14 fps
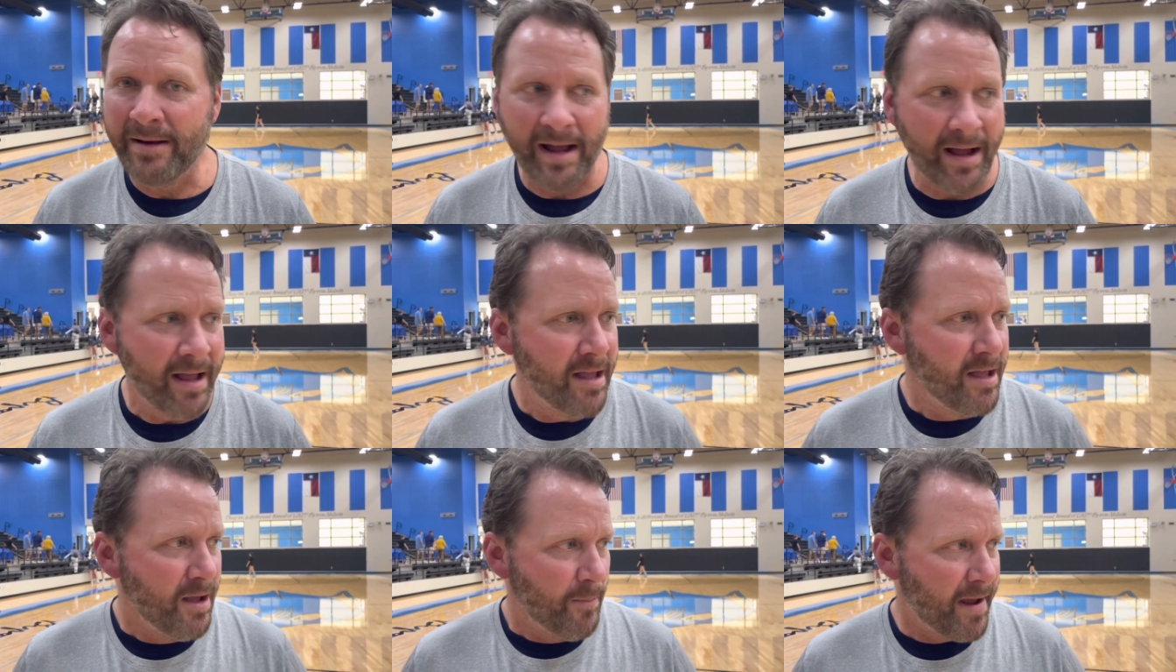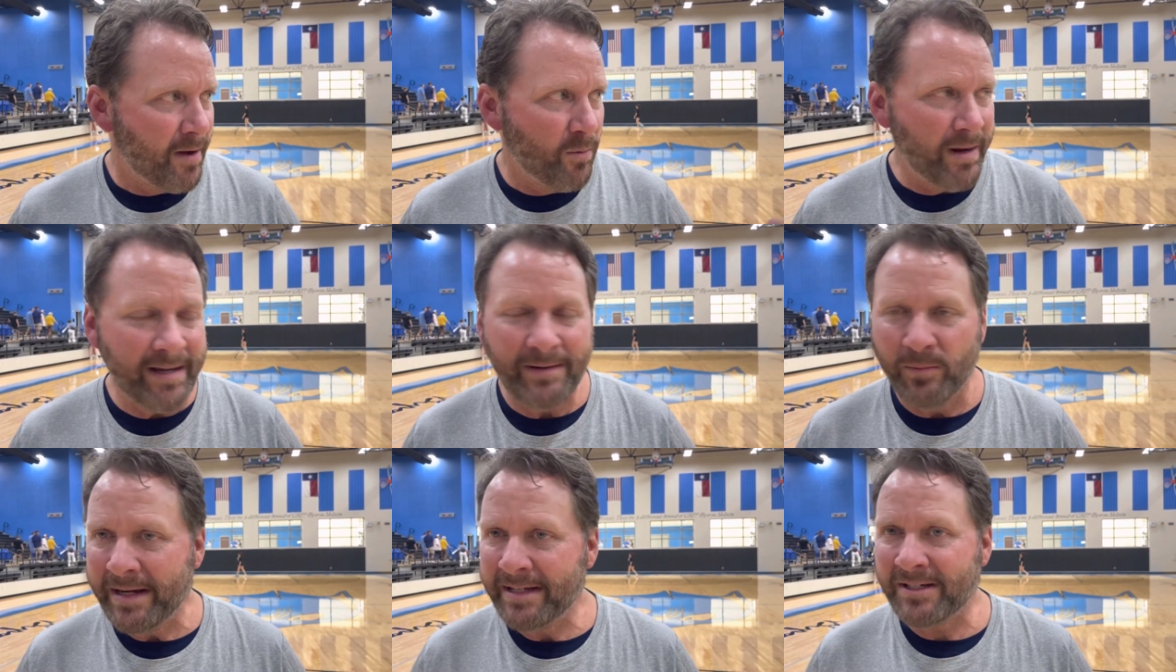Uh, man, we,
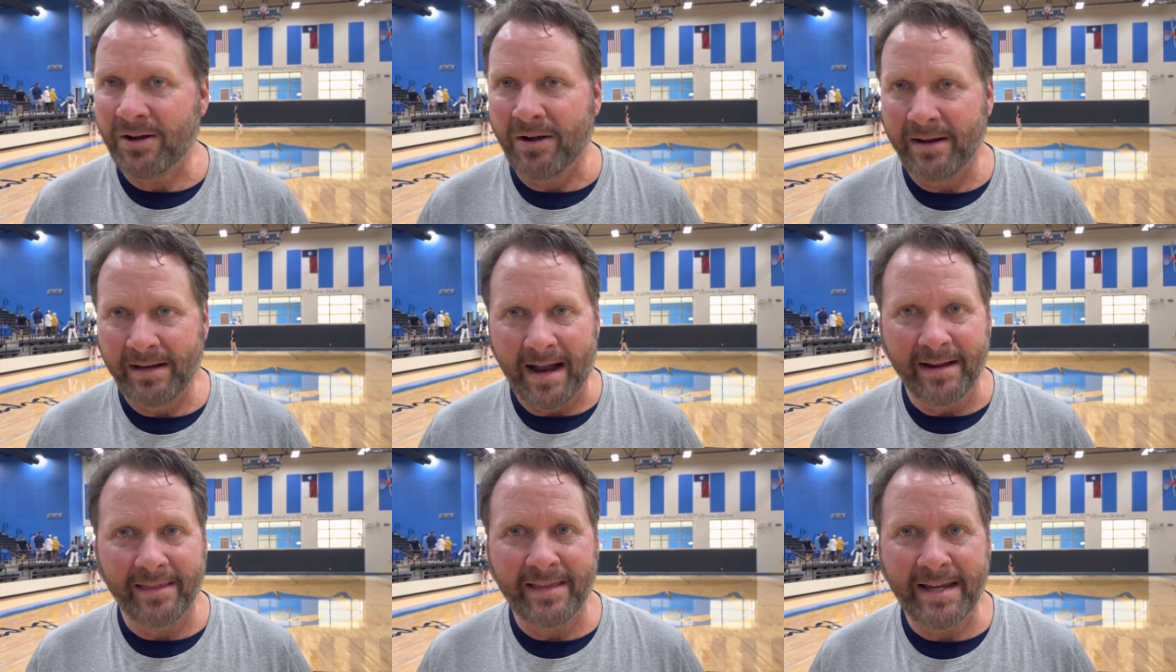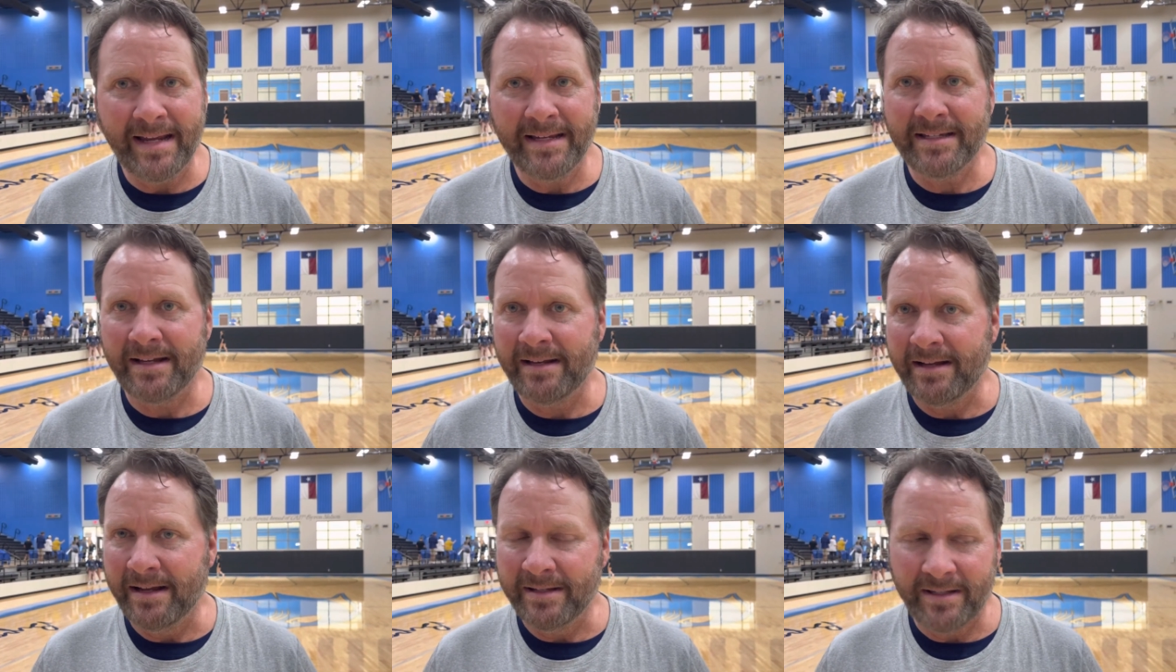we saw a lot of things. Uh,
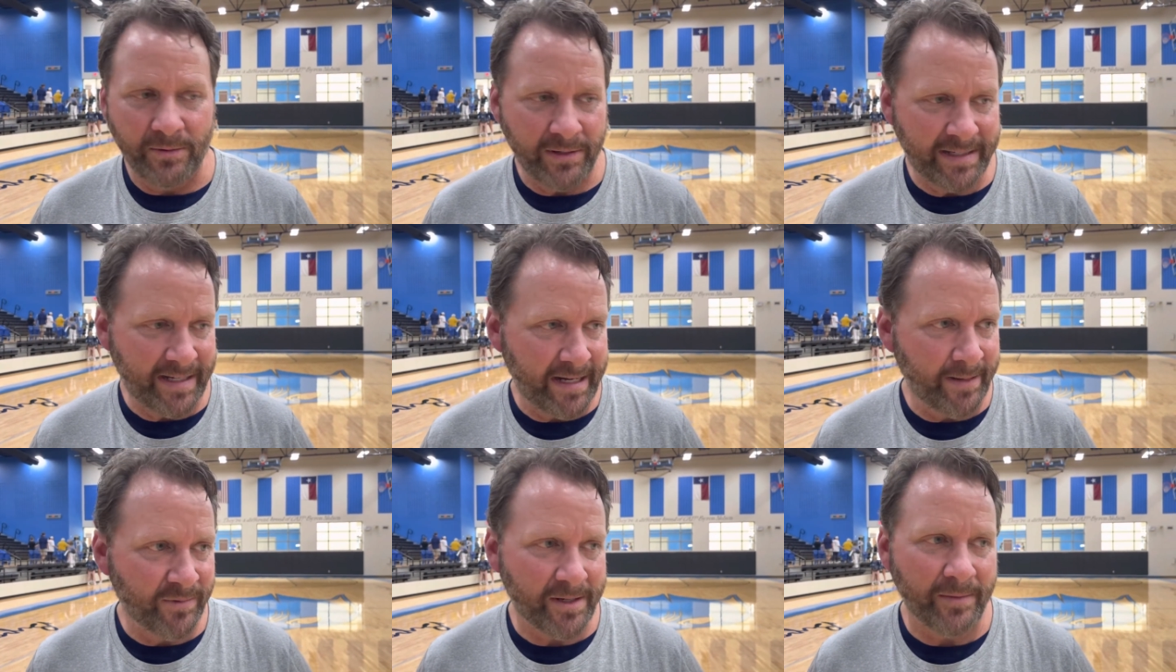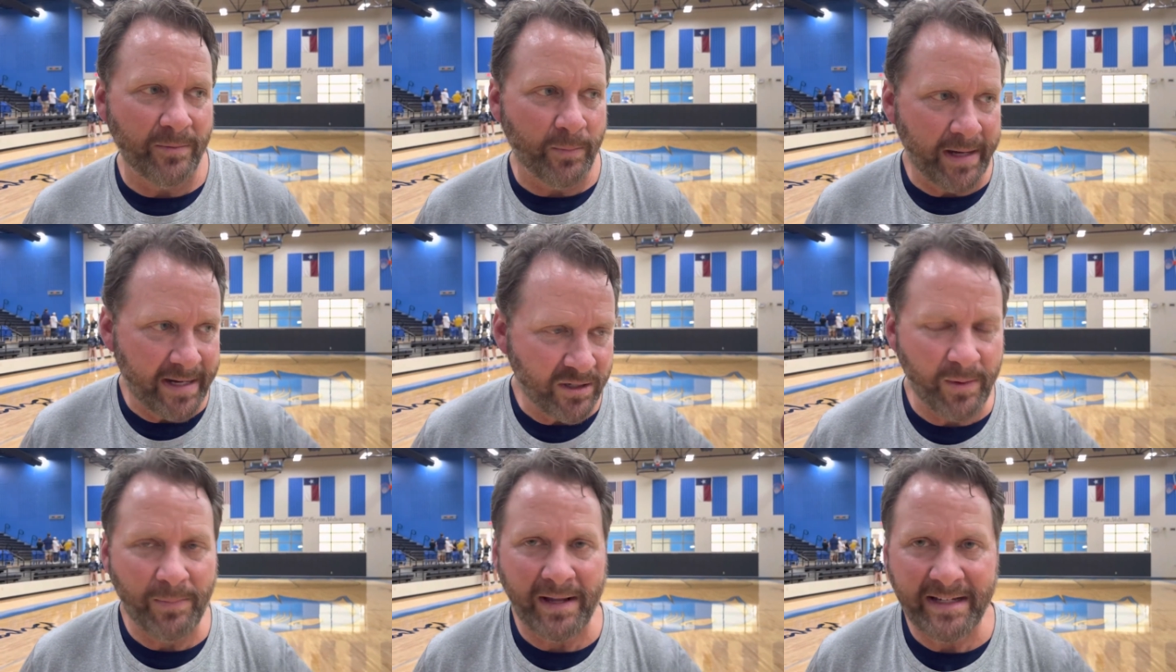uh there were teams that, because
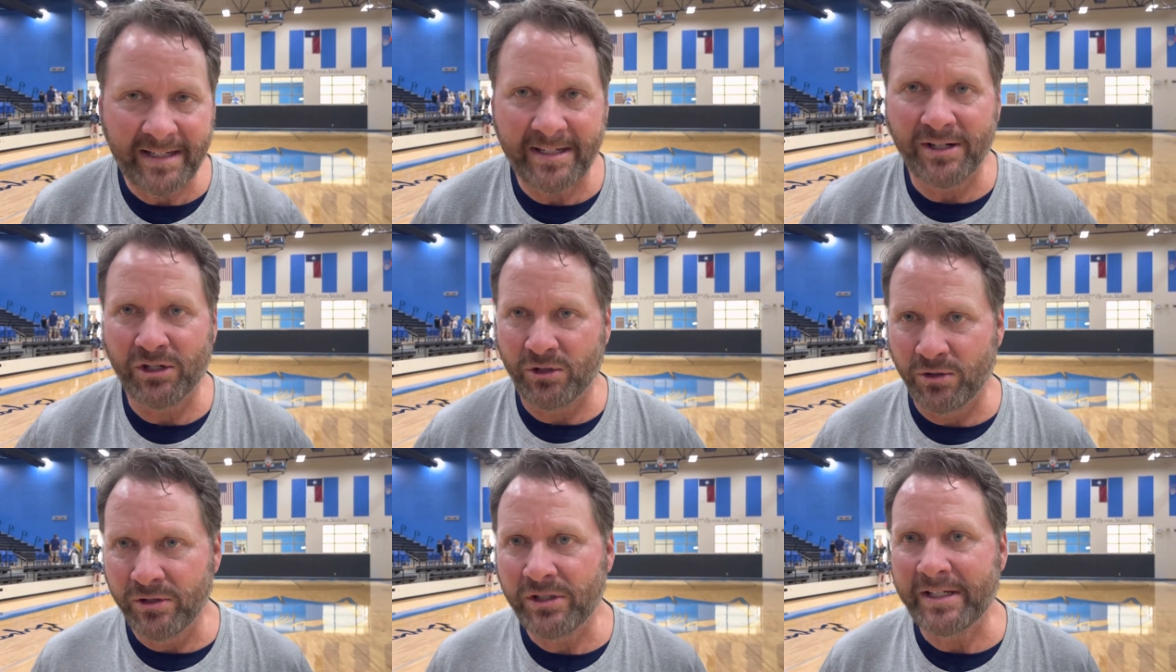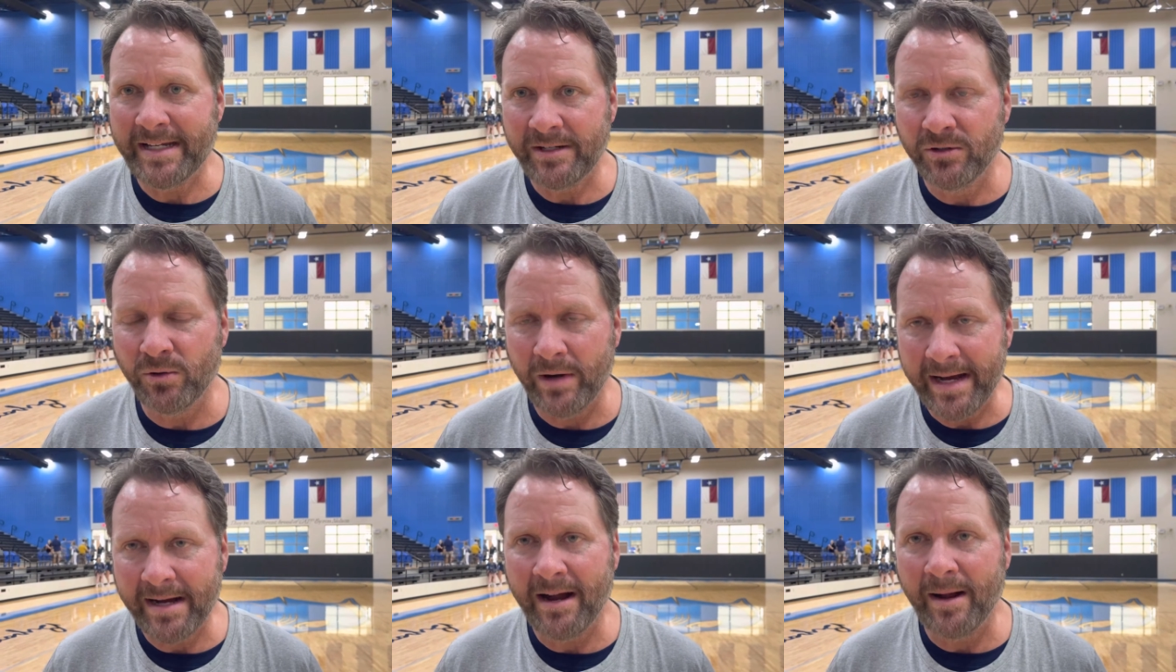we played such great,
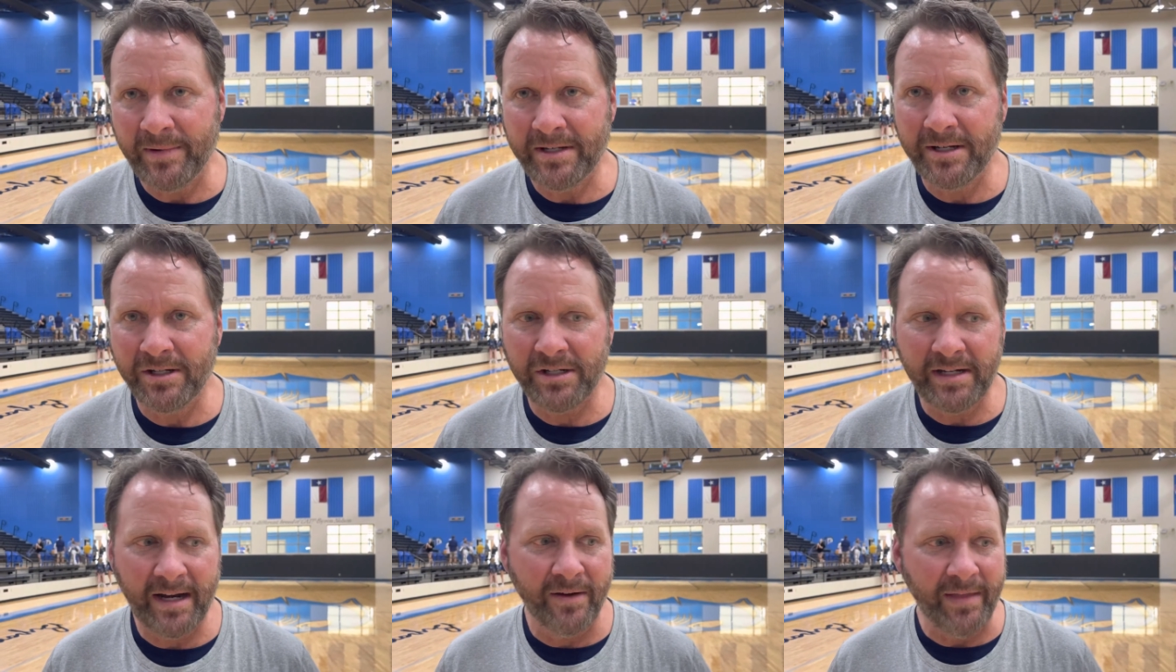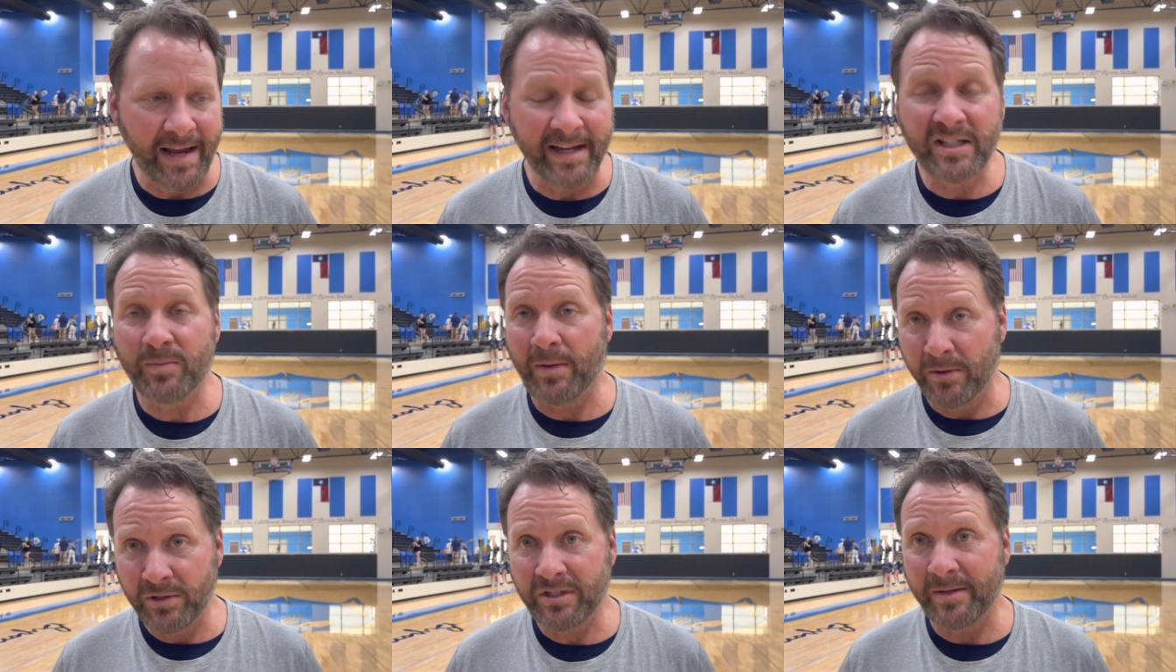great competition here, they
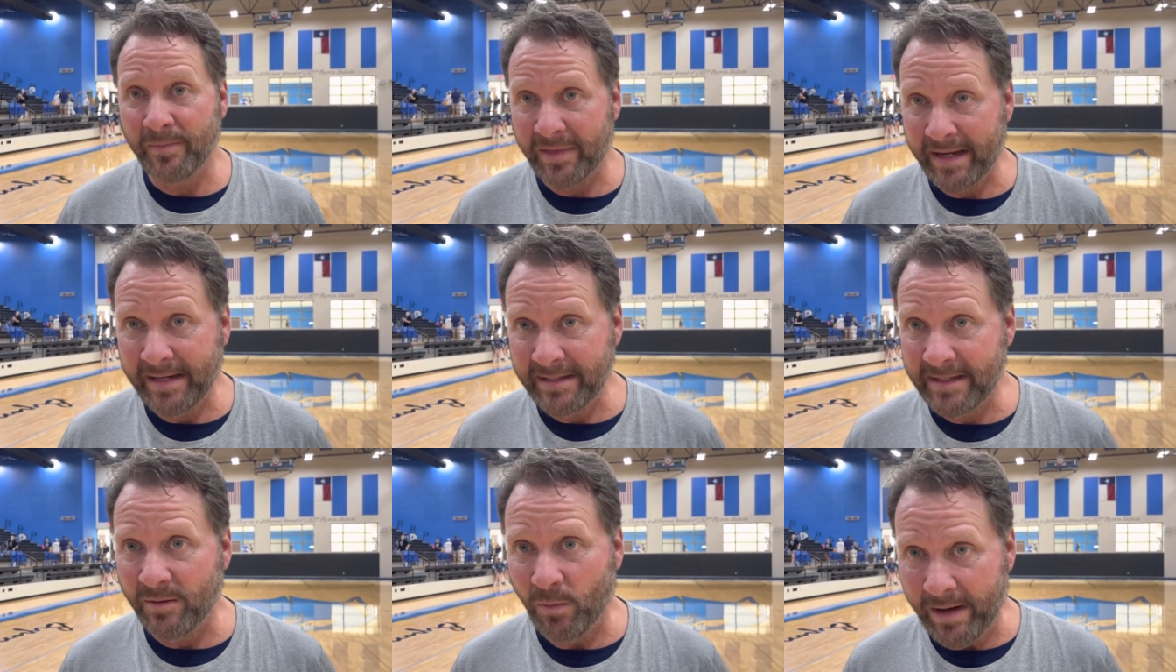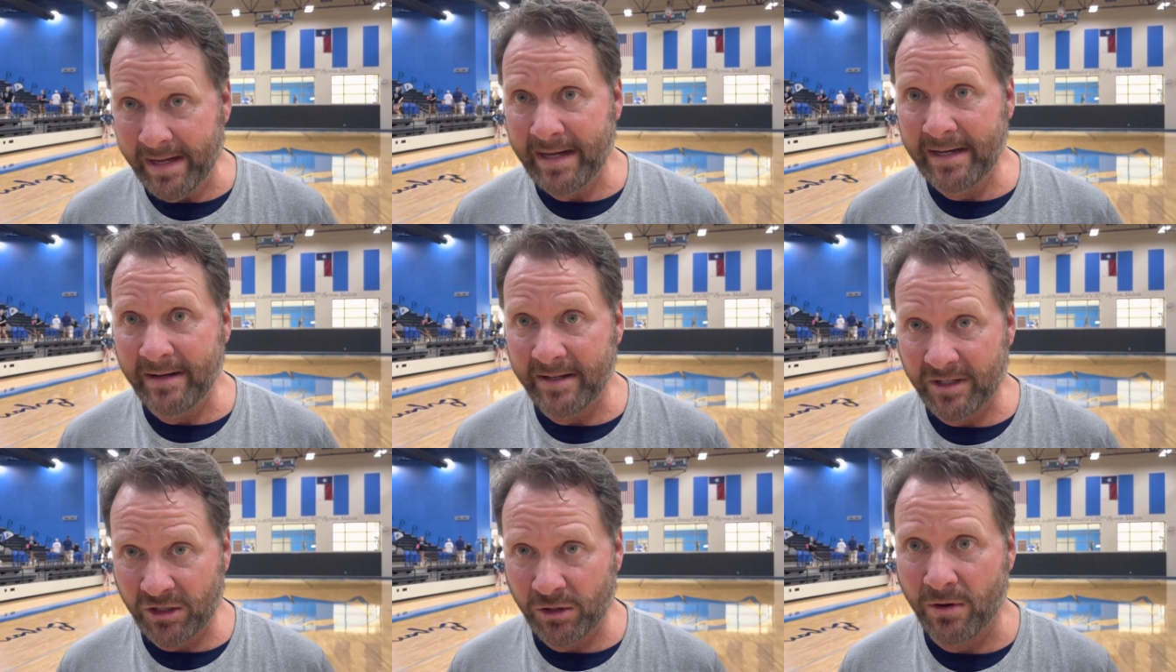exposed some things that we need to
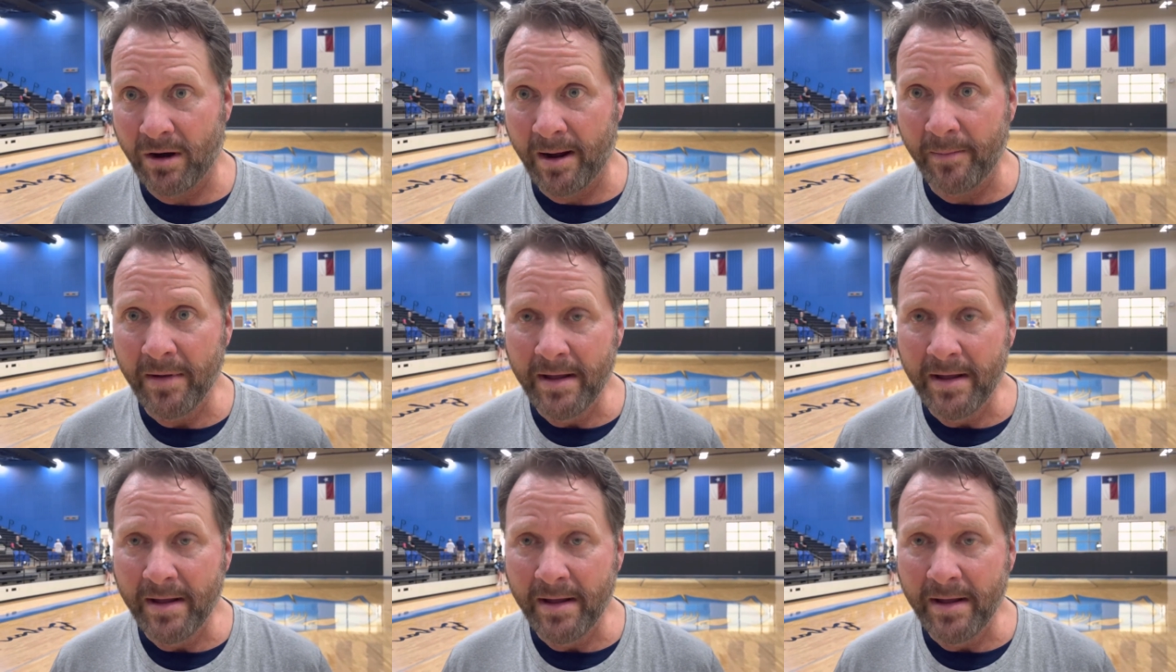shore up